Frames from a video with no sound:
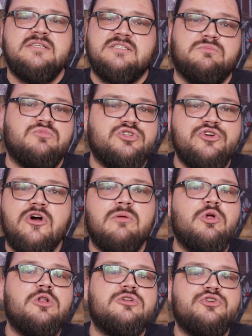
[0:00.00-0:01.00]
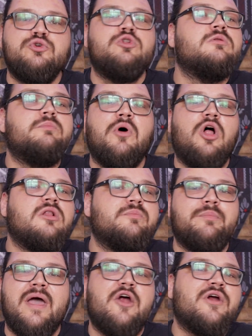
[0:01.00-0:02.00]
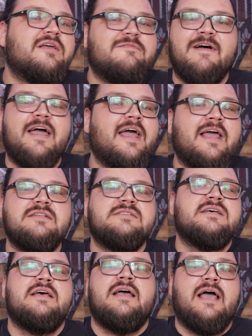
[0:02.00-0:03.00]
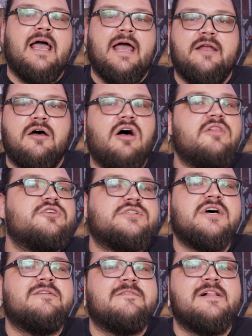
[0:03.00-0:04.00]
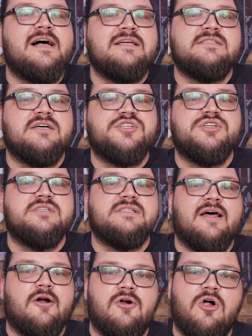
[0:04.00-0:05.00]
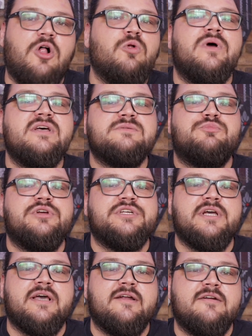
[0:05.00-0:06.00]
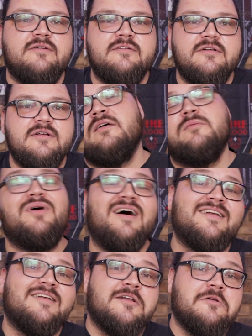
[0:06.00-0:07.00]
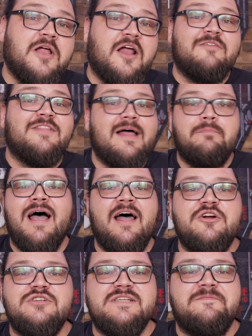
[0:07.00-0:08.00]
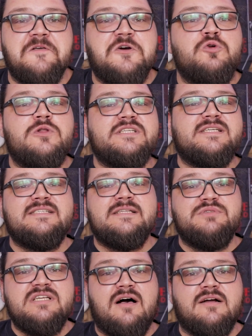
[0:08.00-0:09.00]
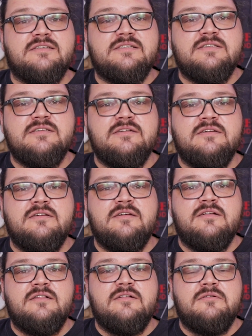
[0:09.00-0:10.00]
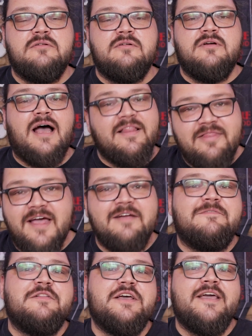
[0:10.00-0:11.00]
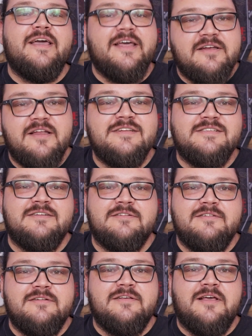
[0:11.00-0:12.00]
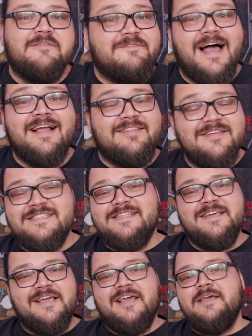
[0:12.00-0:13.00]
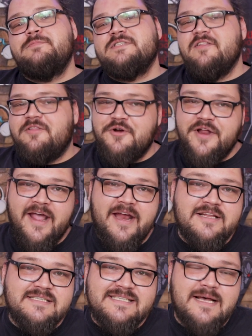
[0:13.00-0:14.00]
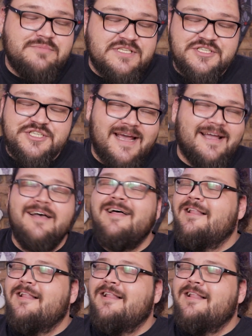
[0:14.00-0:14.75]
some durable dual ball bearing fans, and other tough class touches that are always appreciated. But none of that matters if the cooling system sucks. And thankfully it doesn't. In fact, this thing keeps the 3080's temps in check